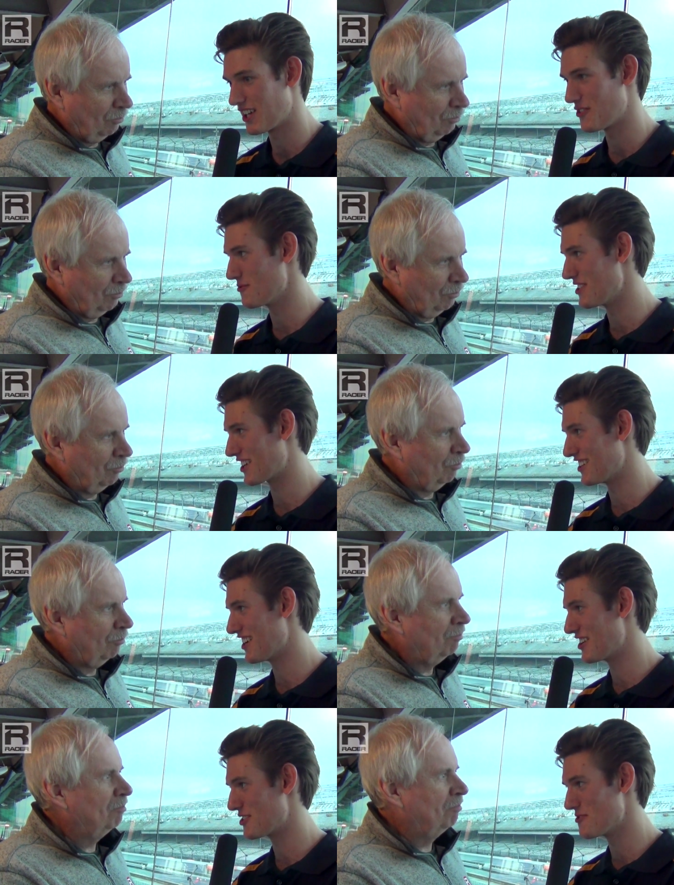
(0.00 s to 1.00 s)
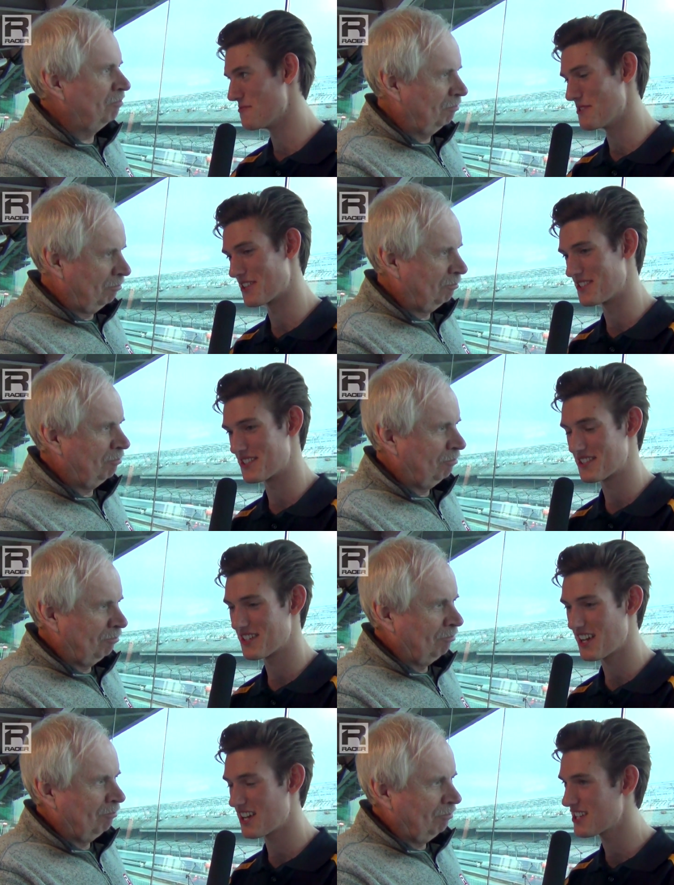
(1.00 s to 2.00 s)
Speaker 1: every weekend now too, because
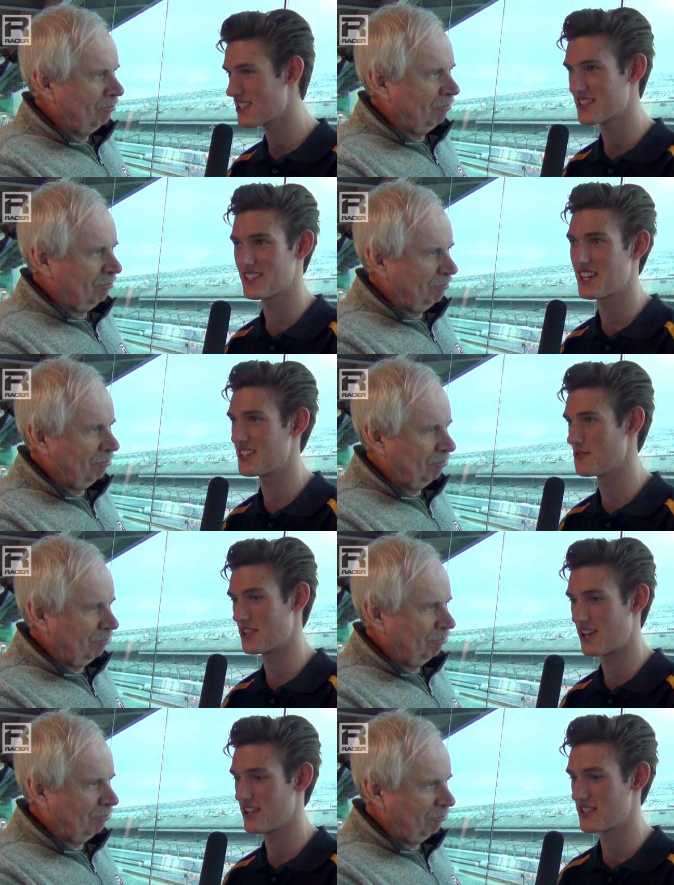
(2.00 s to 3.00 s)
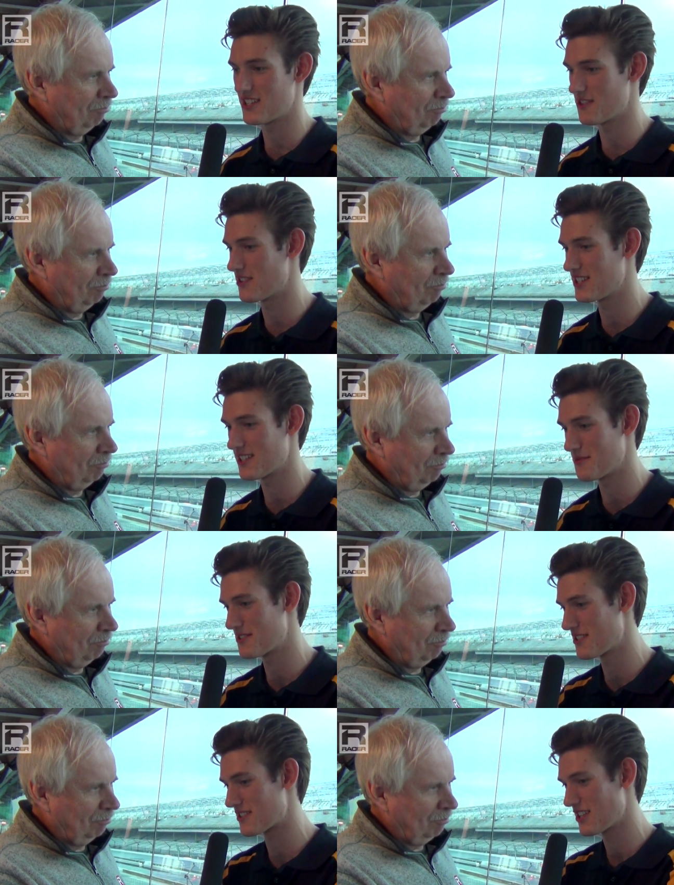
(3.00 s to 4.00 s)
anything to get into a car and stay racing. I mean,
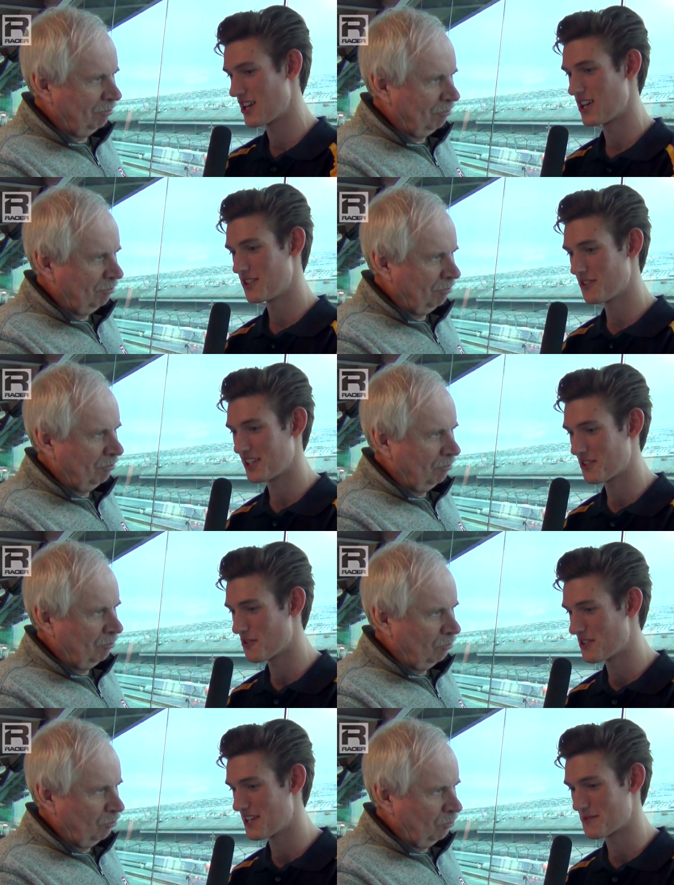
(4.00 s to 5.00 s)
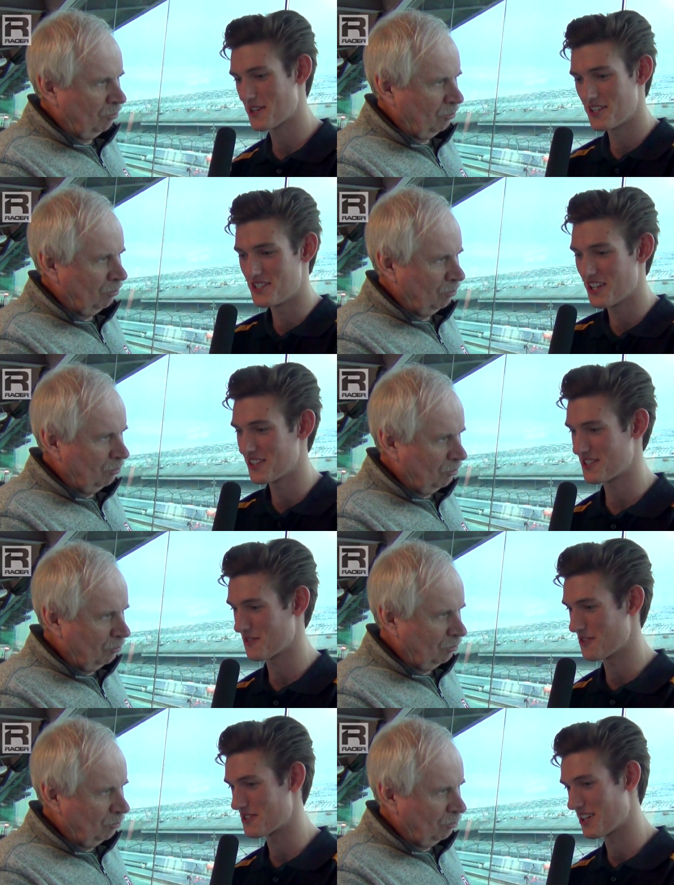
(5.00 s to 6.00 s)
it's just not like the old days. I'm kind of jealous.
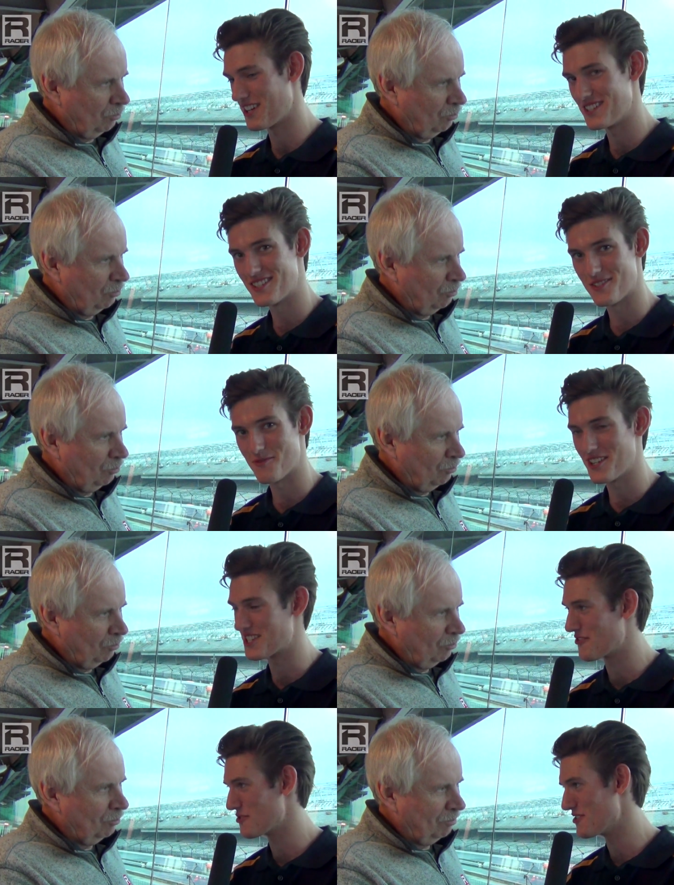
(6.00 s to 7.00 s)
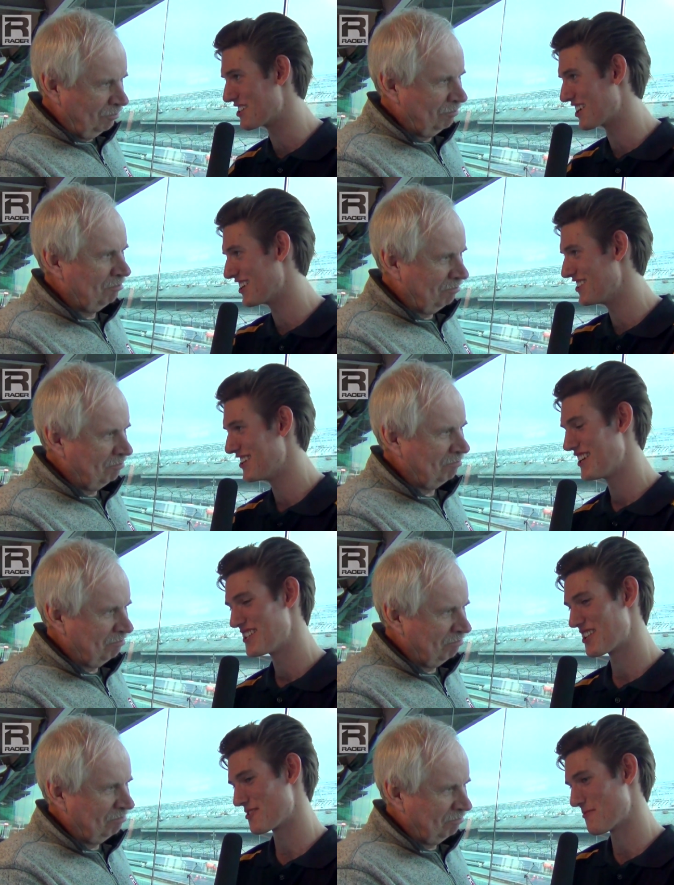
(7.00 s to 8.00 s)
All those guys just race every weekend.
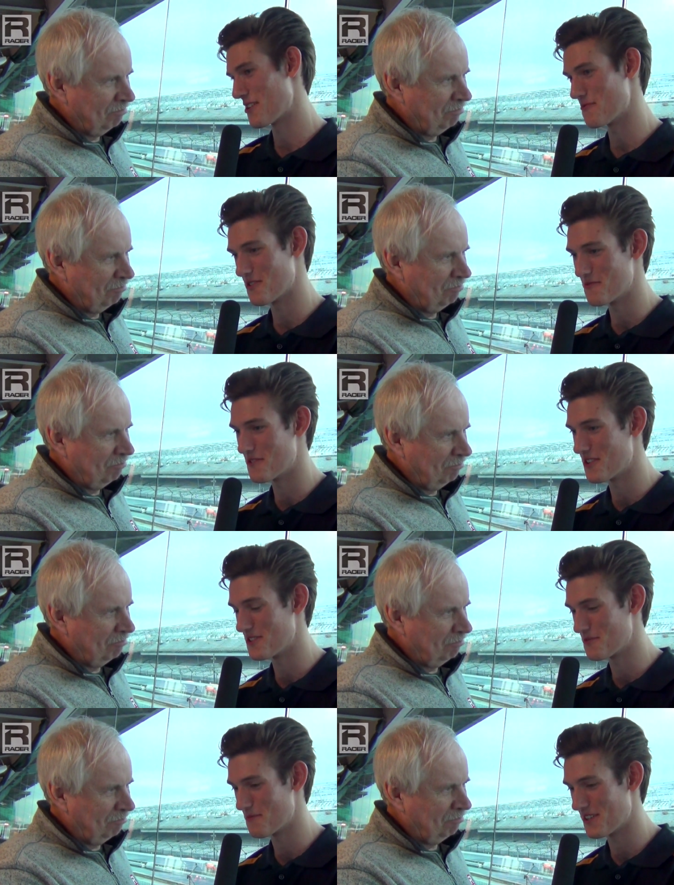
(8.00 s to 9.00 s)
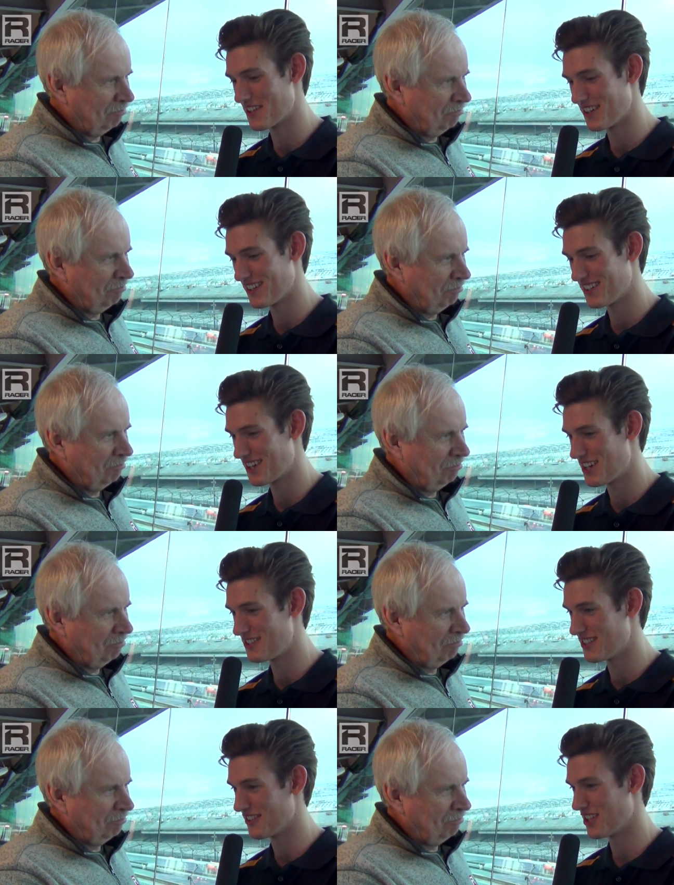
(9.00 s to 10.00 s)
Doesn't matter what it was, but uh, you know, i
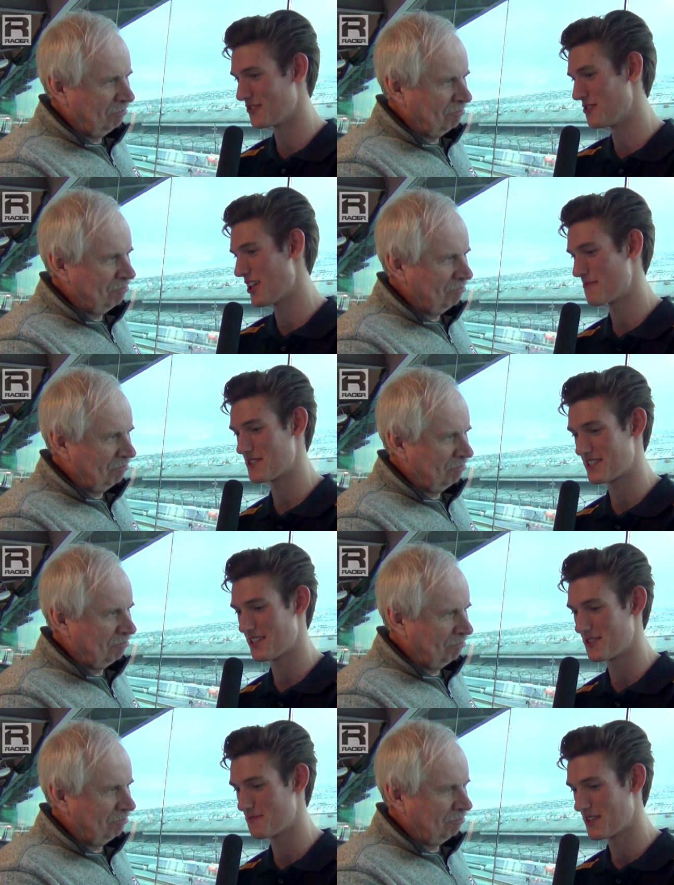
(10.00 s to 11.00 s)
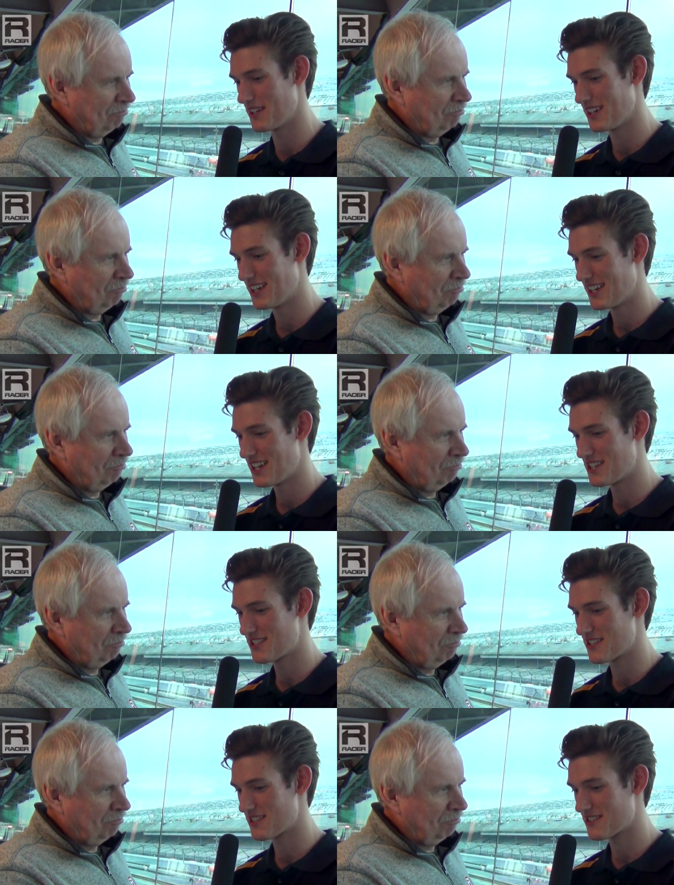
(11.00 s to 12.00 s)
would I'd love to do that myself. But
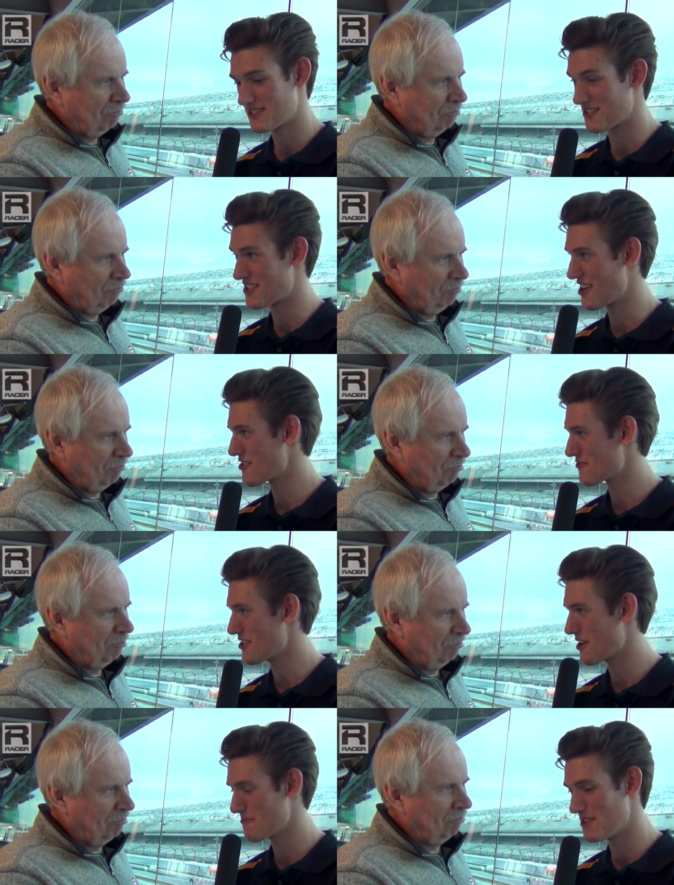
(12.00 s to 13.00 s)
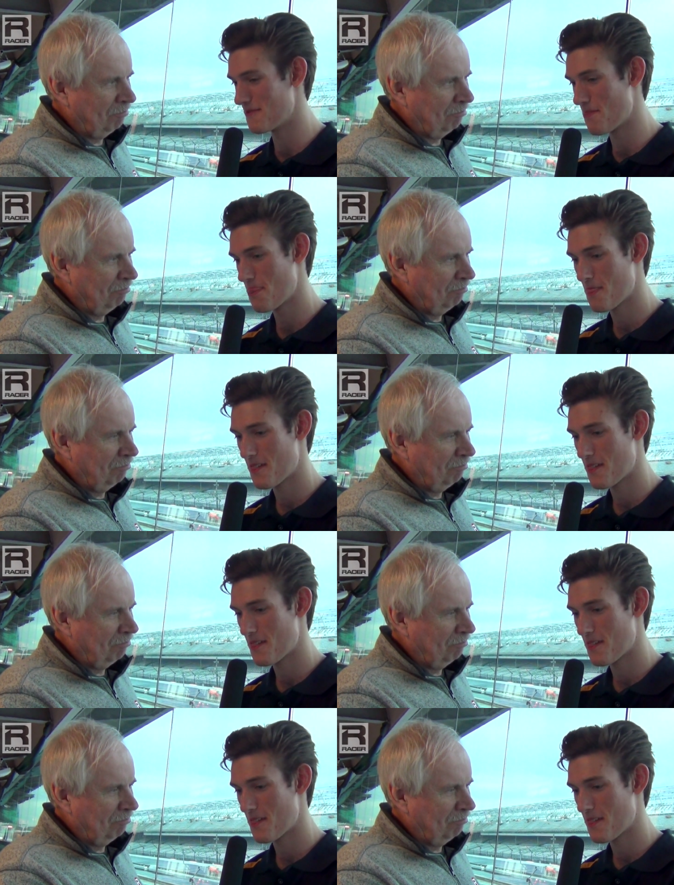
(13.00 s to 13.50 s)
it's just just tough. Yeah, I mean,